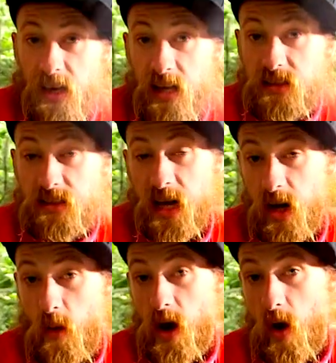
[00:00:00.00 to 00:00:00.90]
is, is I
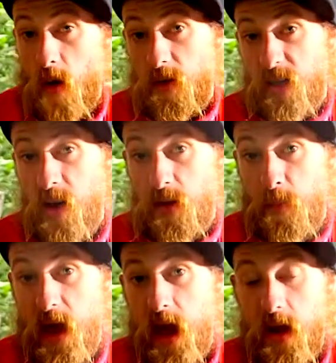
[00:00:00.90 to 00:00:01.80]
don't want to overcrowd the
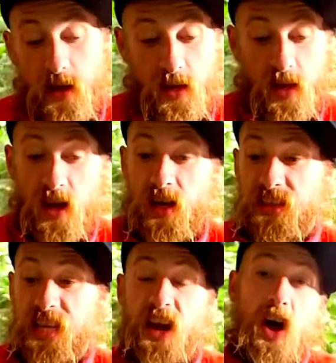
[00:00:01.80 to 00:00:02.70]
pan
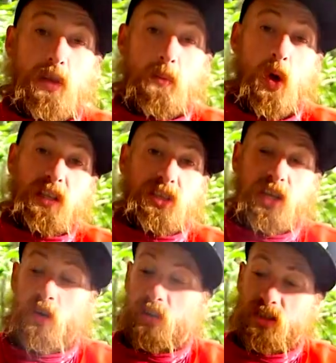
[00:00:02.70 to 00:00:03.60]
because then all the
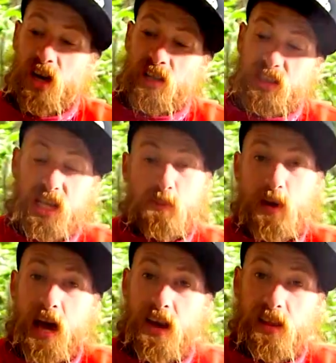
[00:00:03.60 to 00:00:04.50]
moisture will start
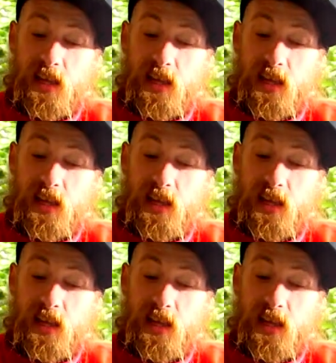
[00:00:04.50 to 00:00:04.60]
seeping out of